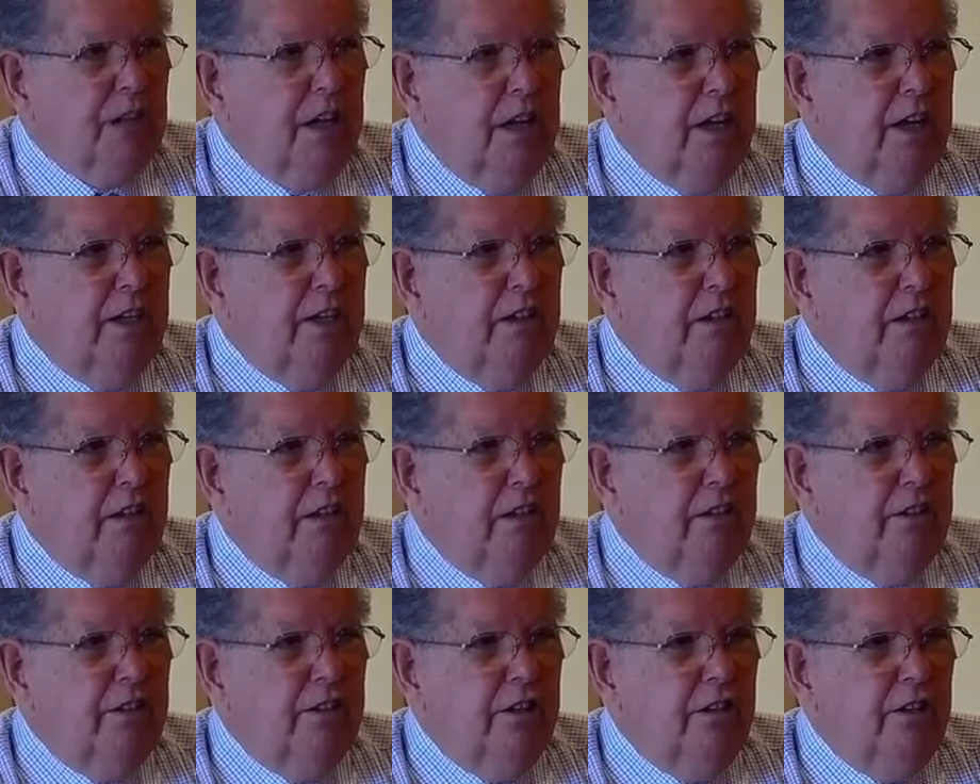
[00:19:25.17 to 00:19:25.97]
and
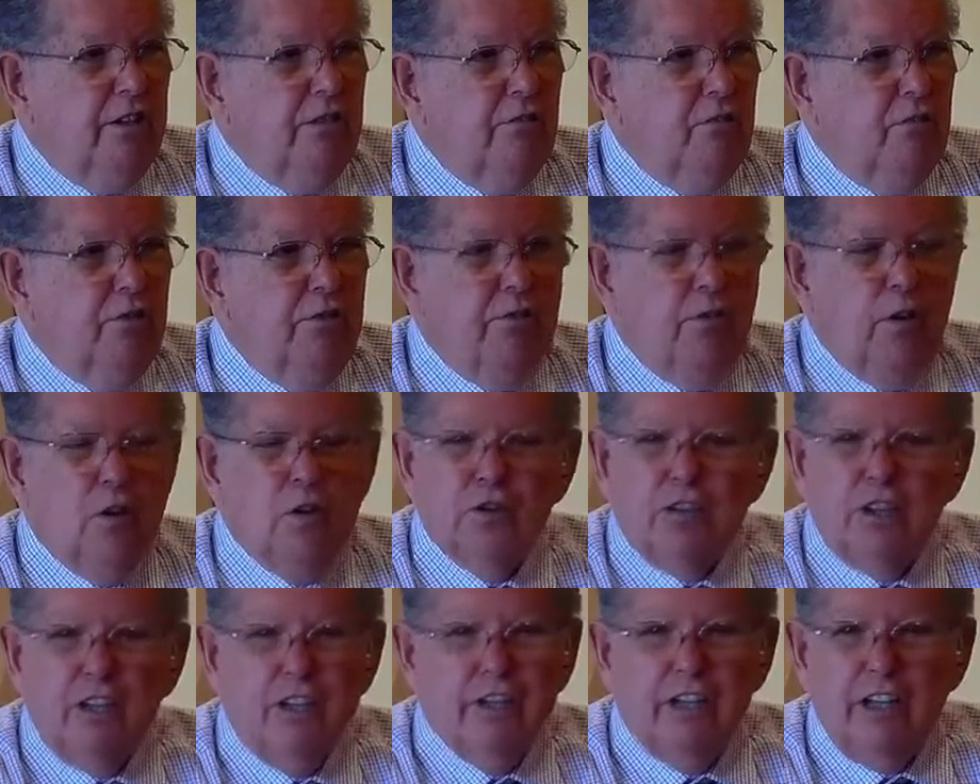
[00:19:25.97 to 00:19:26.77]
uh, the
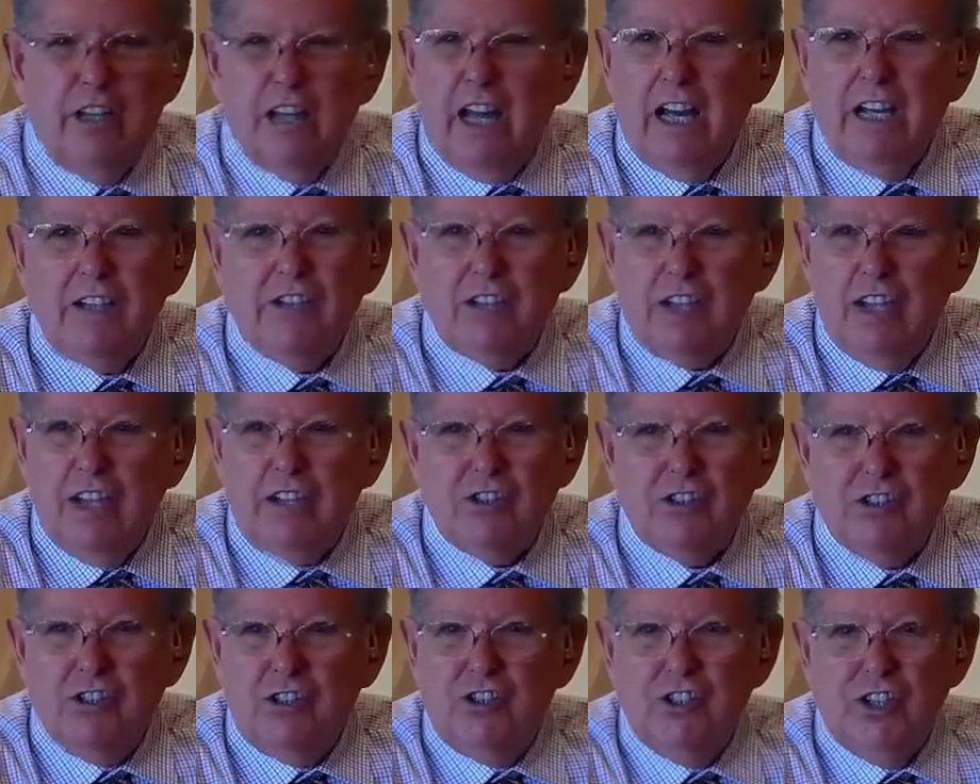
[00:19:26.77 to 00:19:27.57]
first thing the guy
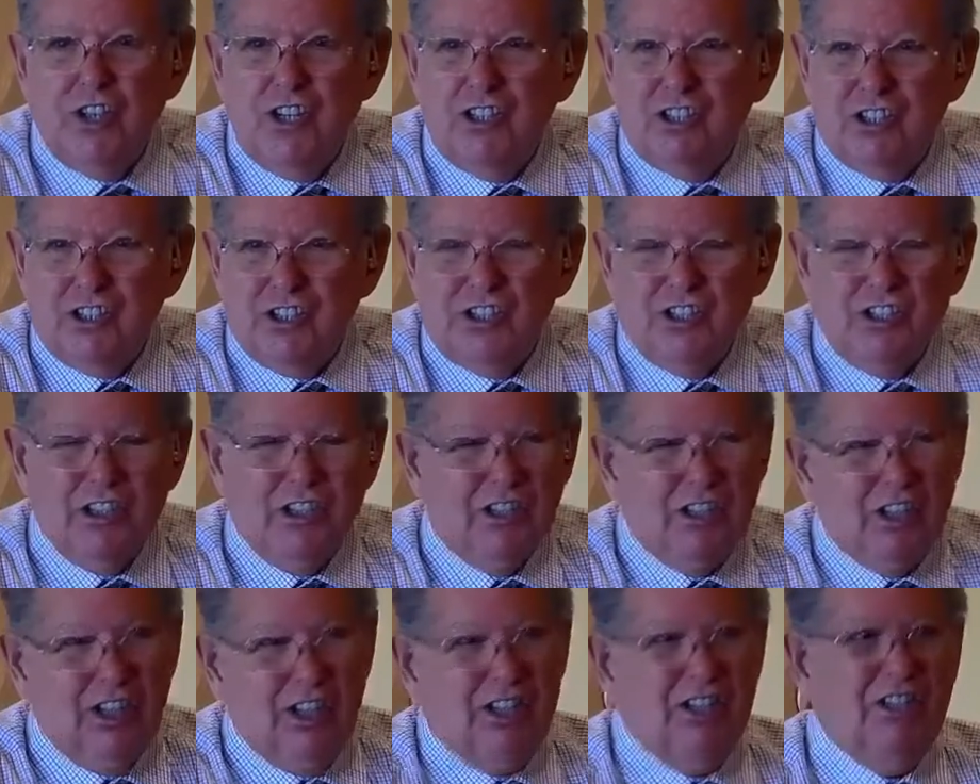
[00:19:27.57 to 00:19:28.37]
says to Jesus, he
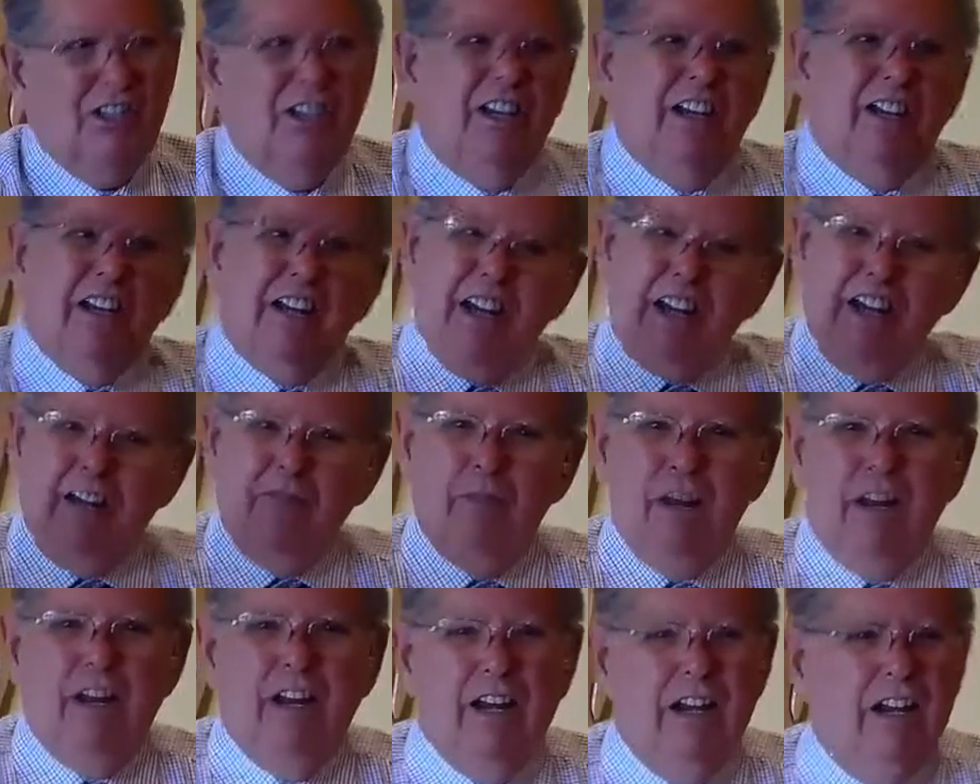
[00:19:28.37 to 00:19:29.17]
says, "Hey
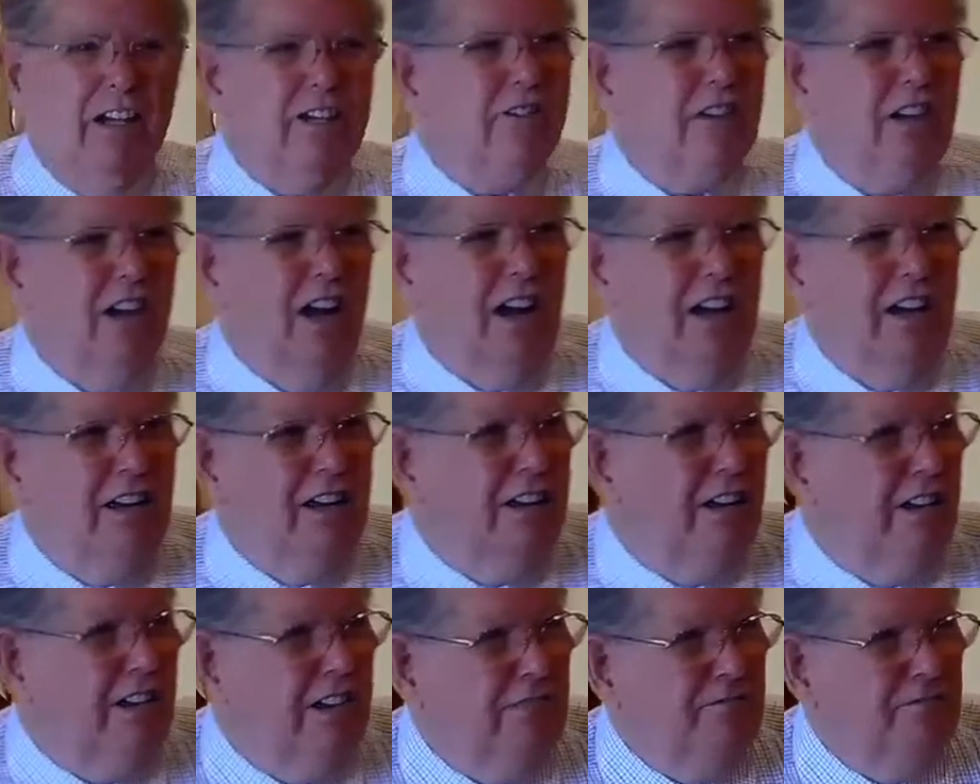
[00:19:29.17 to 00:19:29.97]
man, listen, I
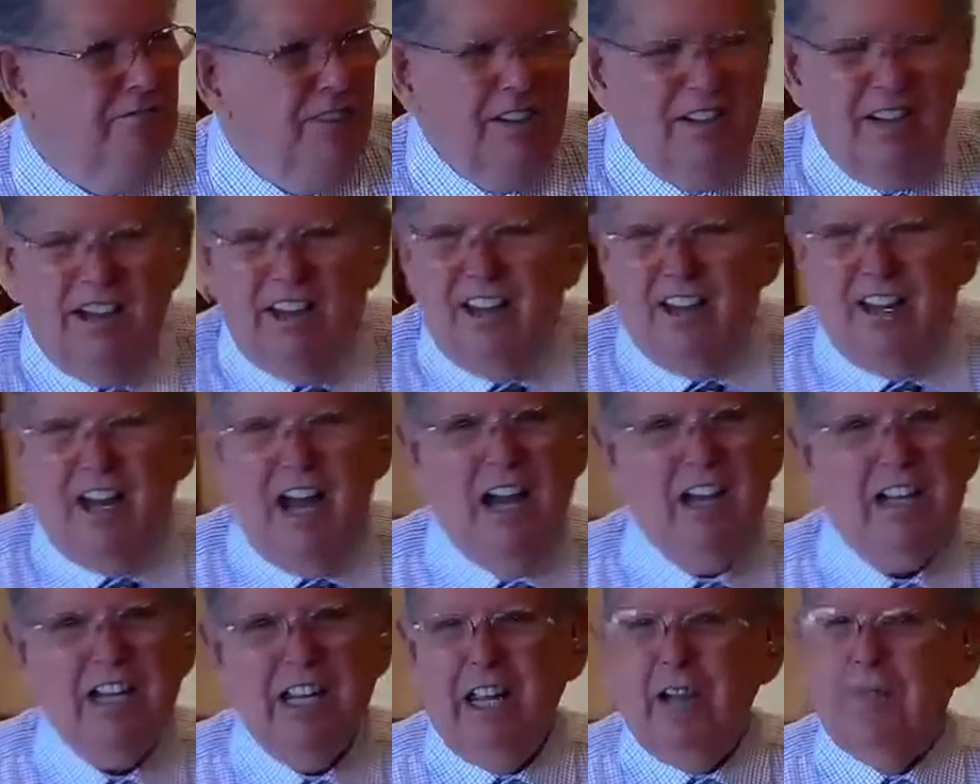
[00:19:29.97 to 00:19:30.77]
uh, uh
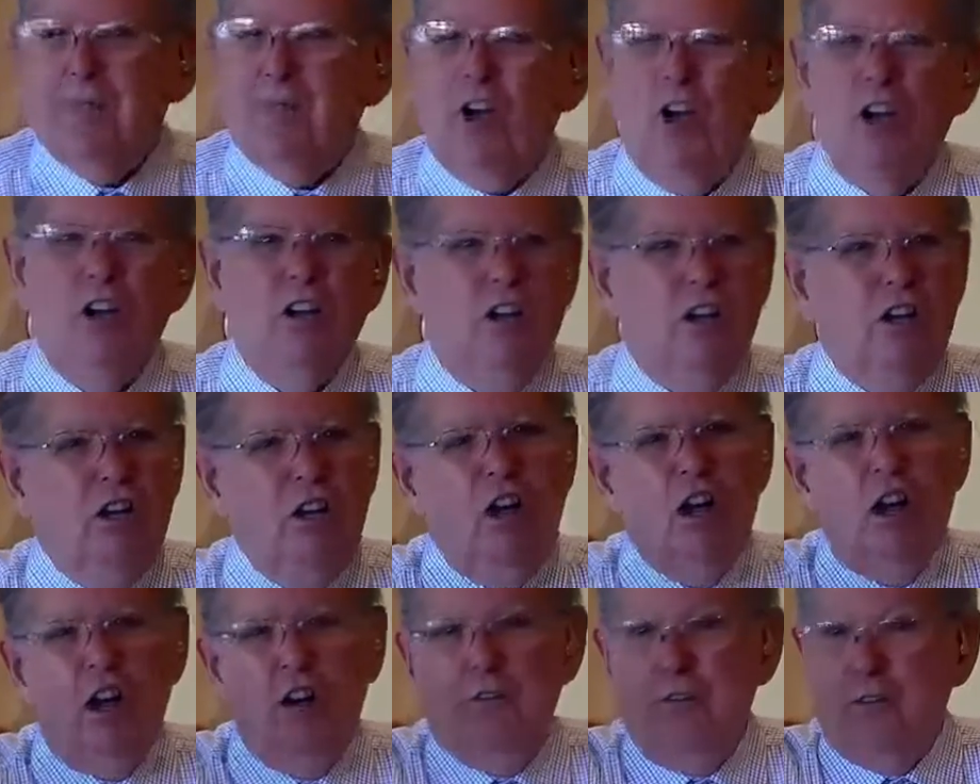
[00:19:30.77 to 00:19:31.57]
I kept all the
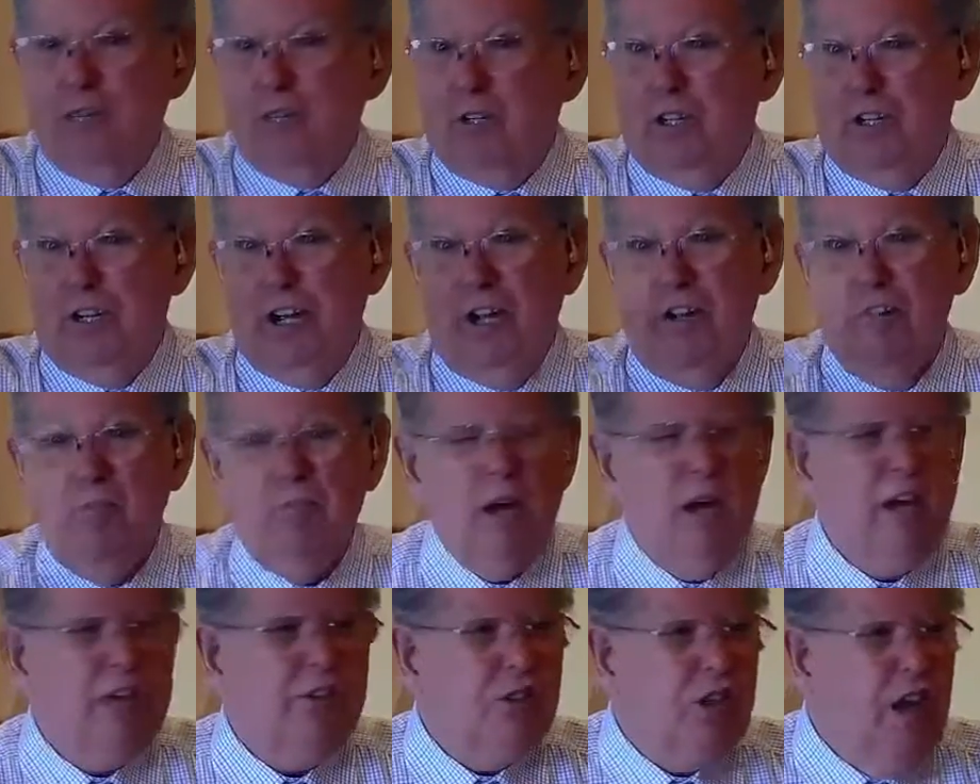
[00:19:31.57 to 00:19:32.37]
law from the day of
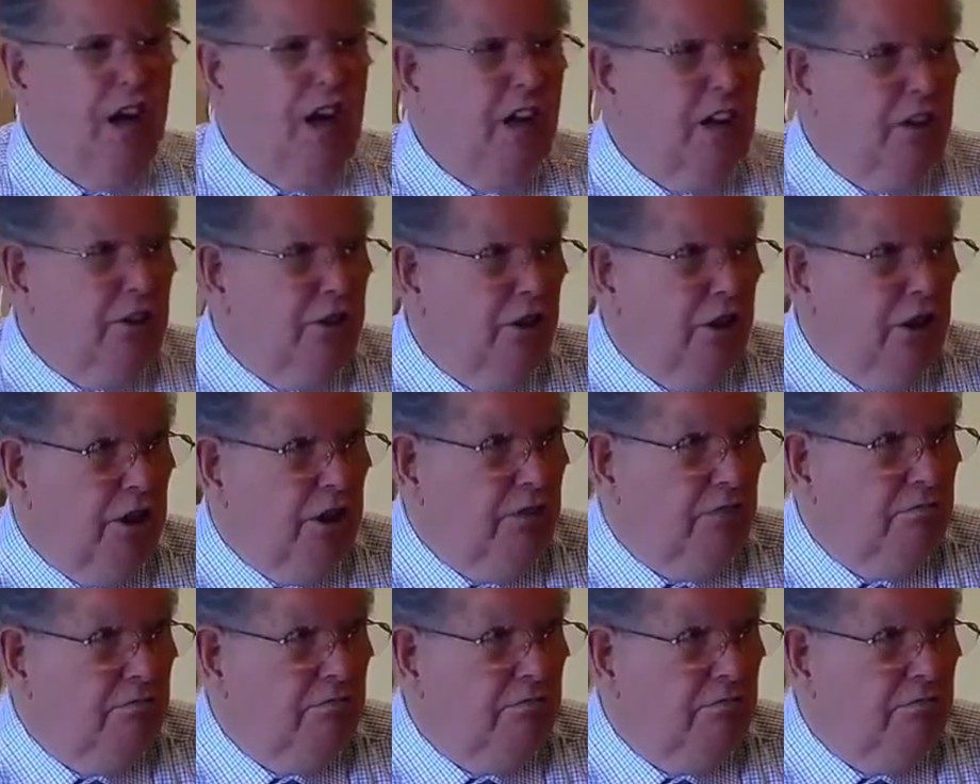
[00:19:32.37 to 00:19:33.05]
my childhood,